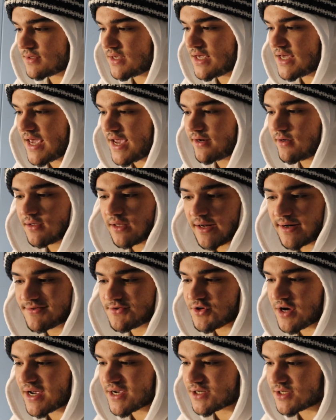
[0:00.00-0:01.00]
he gained a lot
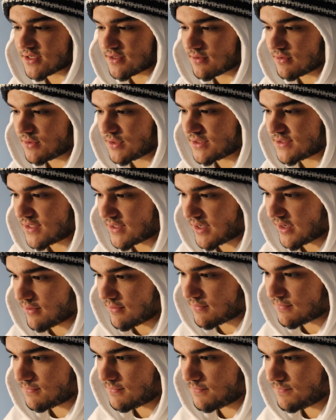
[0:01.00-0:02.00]
of traction on this
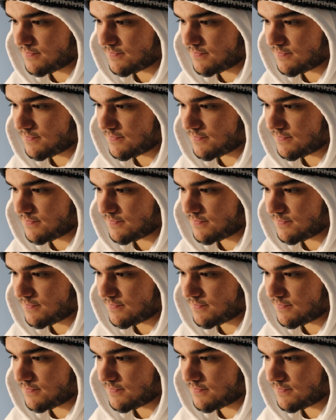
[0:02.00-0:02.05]
account.